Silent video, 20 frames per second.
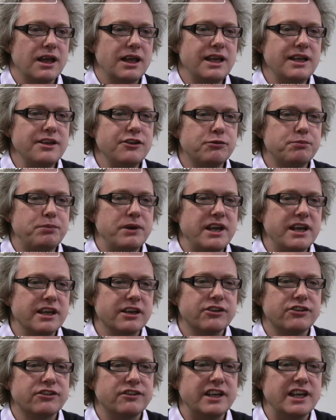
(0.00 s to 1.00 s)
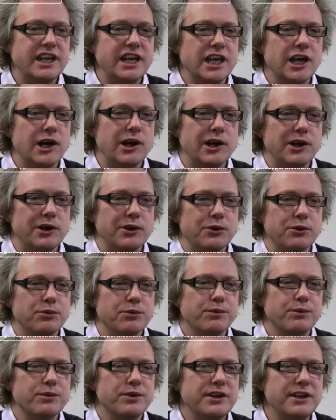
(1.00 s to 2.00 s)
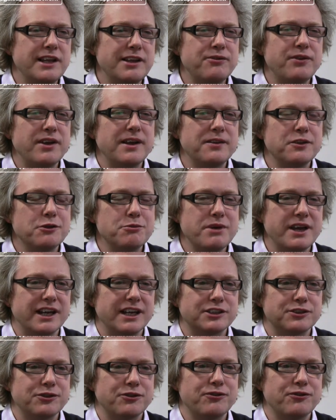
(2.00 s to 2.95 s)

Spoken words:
Is being a CEO living the mix of